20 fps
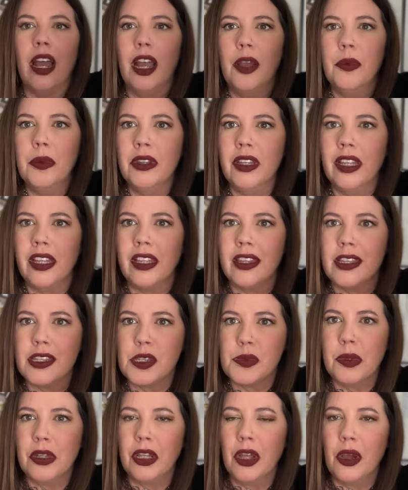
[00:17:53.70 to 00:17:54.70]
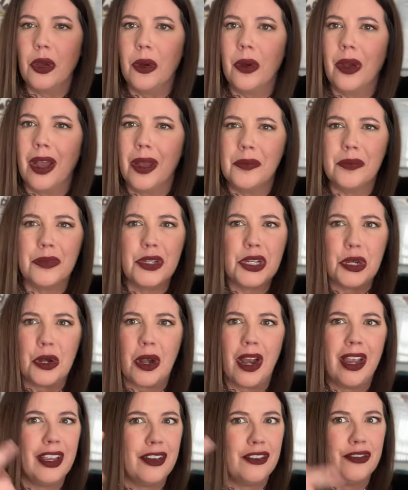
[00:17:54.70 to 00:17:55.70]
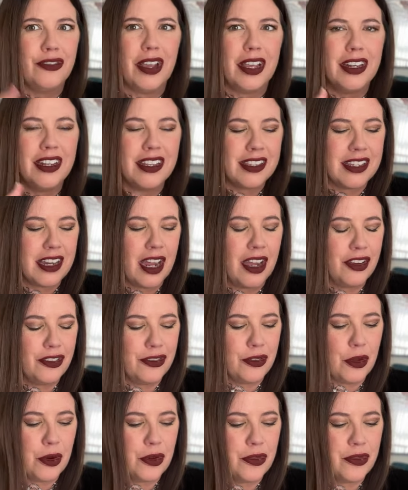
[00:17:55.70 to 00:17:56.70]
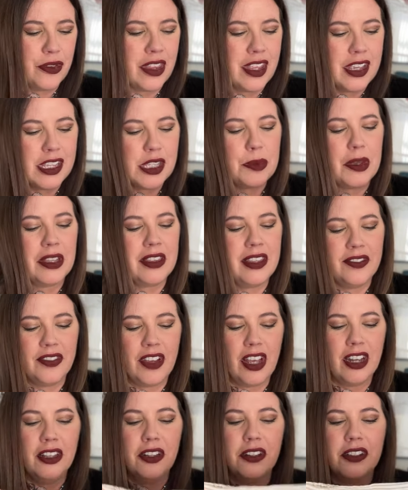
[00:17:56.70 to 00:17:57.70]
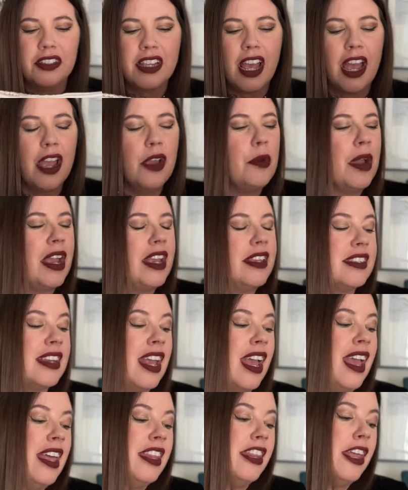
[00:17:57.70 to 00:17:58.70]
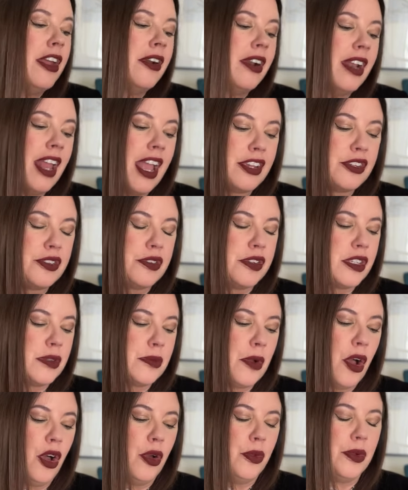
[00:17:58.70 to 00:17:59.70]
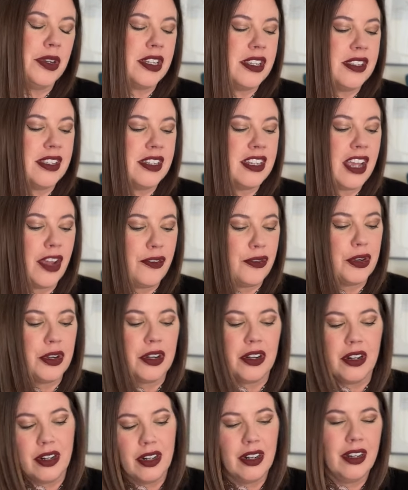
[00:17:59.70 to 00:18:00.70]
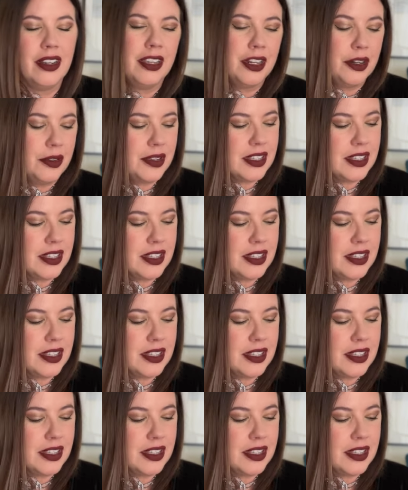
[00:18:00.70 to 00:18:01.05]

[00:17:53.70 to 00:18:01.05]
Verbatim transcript: I will link this below. I'm sure I can find a stock photo for this, but they've got a little tie waist. They are an extra small, which is a tougher, you know,